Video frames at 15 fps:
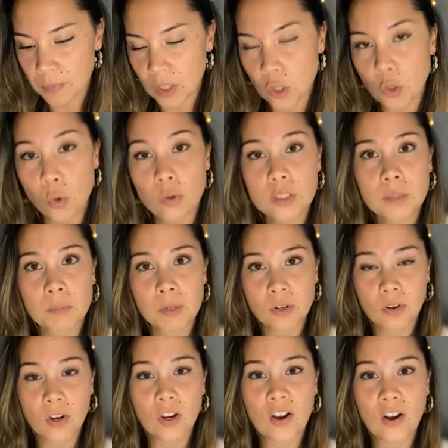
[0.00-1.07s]
your
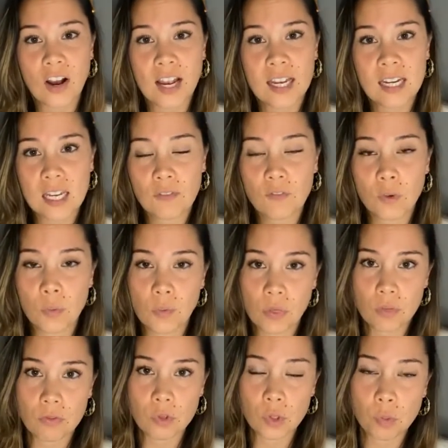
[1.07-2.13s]
spirit guide, if
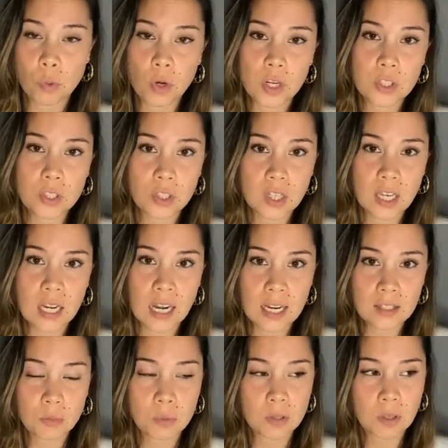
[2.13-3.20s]
you were to
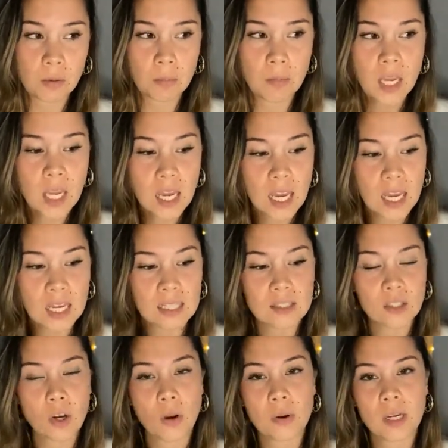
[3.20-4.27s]
connect with them,
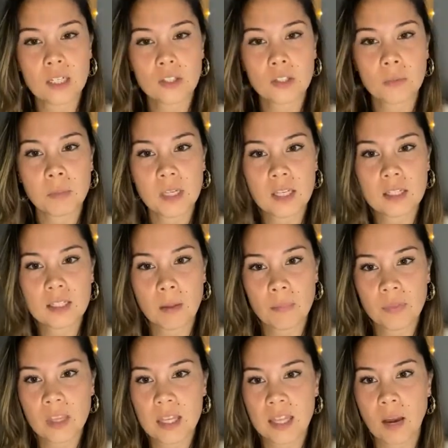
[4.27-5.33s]
is going to be
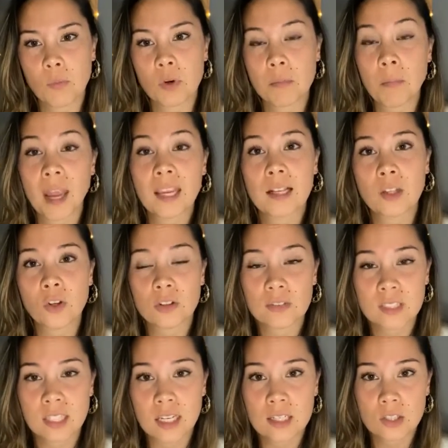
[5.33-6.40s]
something that would make a lot of
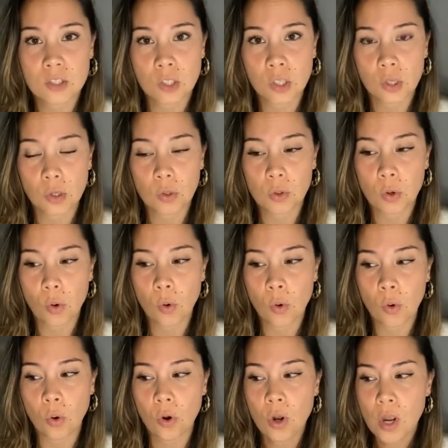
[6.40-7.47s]
sense to you,
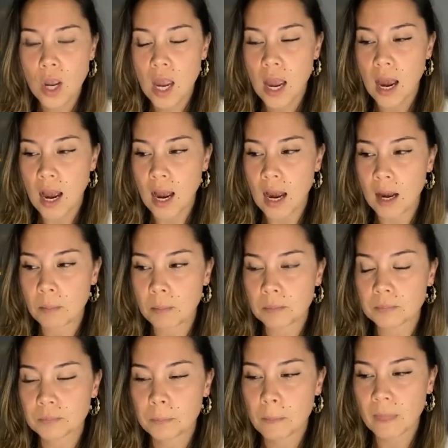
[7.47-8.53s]
or
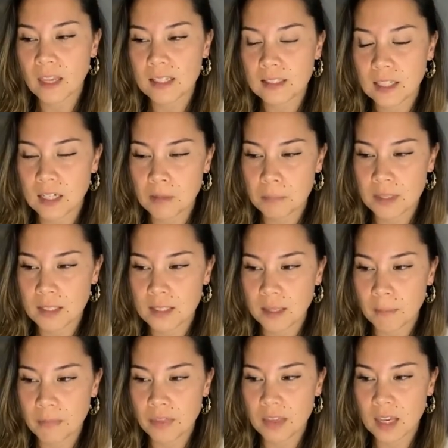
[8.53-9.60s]
is going to be
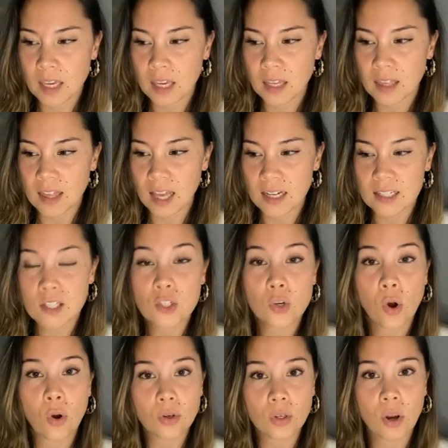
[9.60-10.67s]
something that is
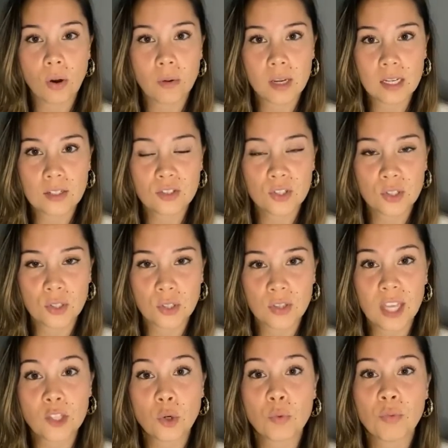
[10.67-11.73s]
not going to,
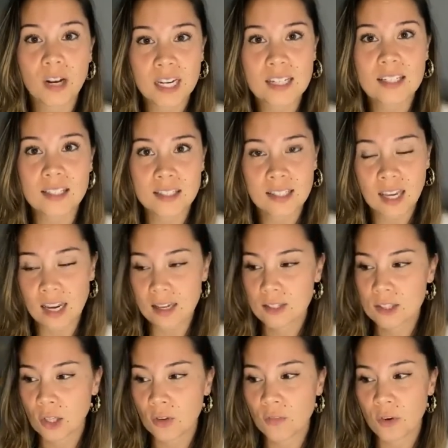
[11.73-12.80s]
that you're ready to see.
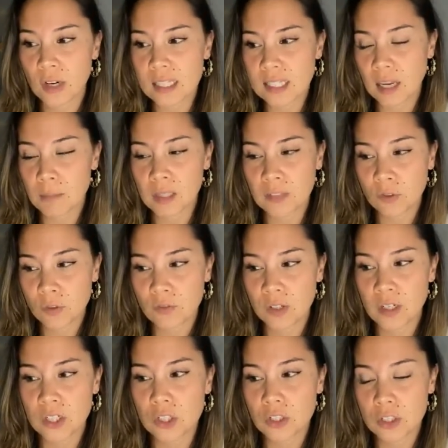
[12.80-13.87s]
So for example, if you're
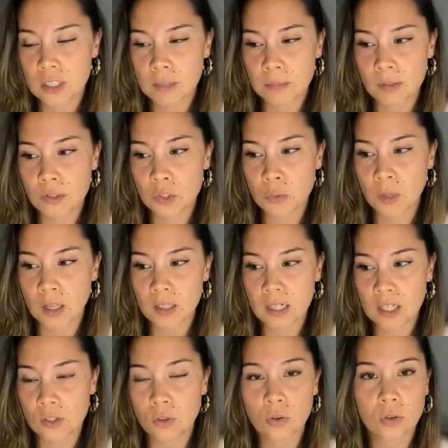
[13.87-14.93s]
very new to
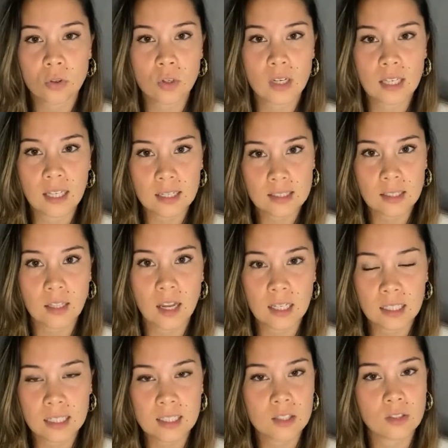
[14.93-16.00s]
spirituality, you're less
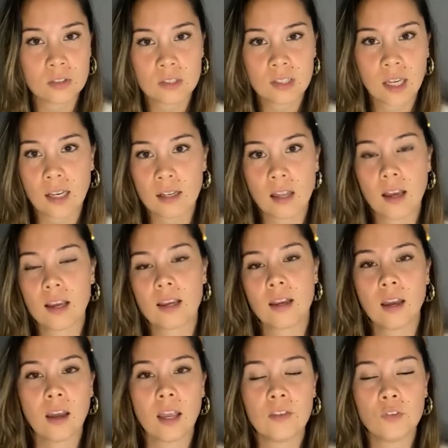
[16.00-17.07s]
likely to see,
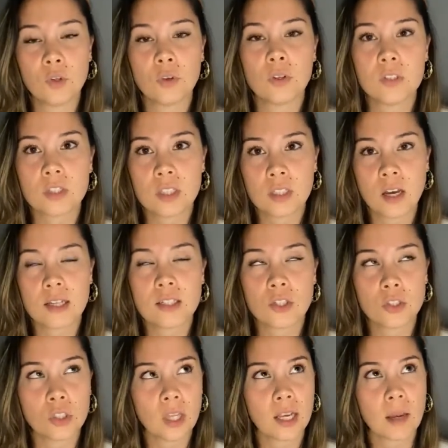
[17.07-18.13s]
like, if you decide to
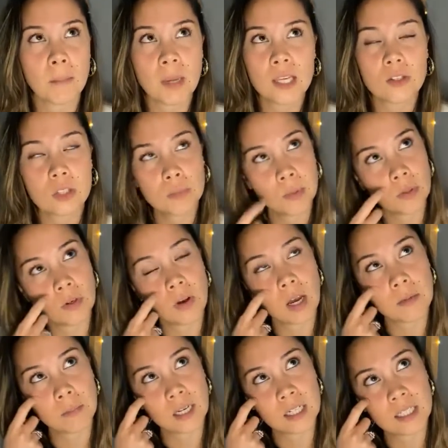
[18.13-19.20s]
do like a meet your spirit
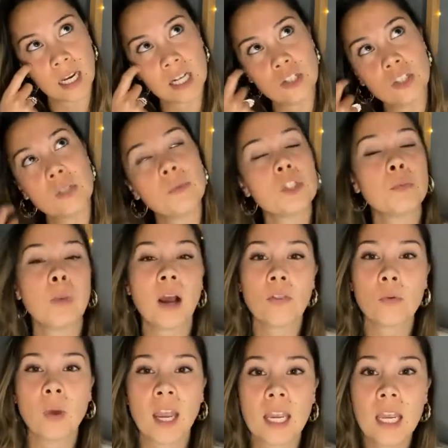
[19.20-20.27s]
guide meditation, which by
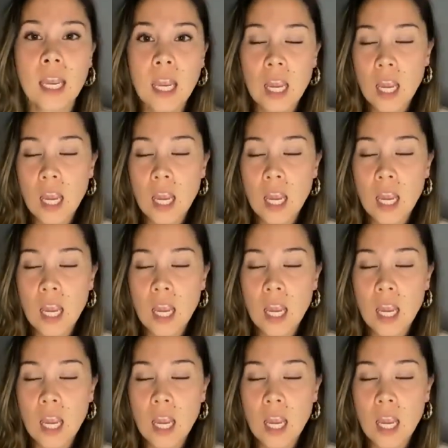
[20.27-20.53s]
the way,